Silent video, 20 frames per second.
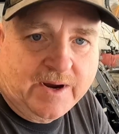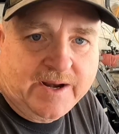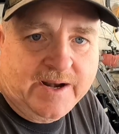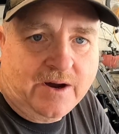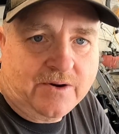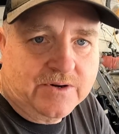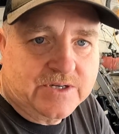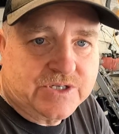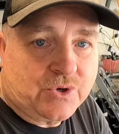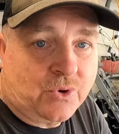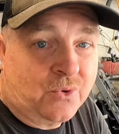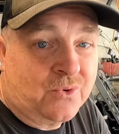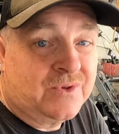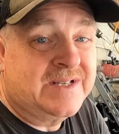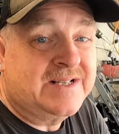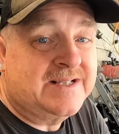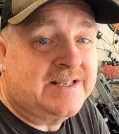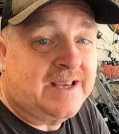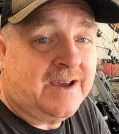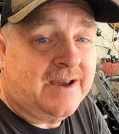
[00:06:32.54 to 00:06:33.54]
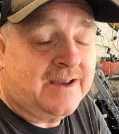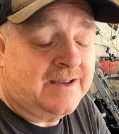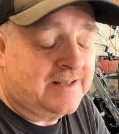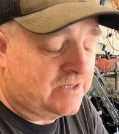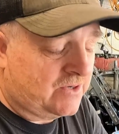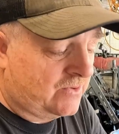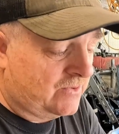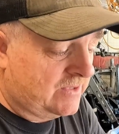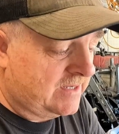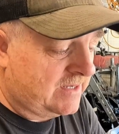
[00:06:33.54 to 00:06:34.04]
right now it's only
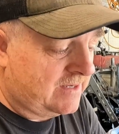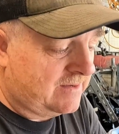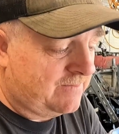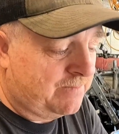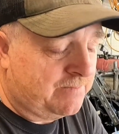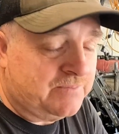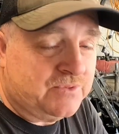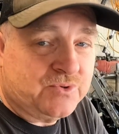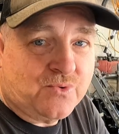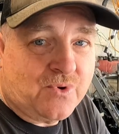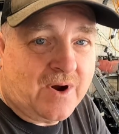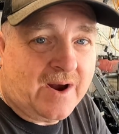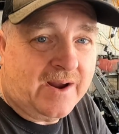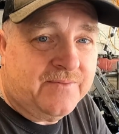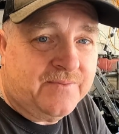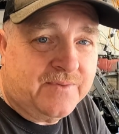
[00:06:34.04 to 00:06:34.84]
dry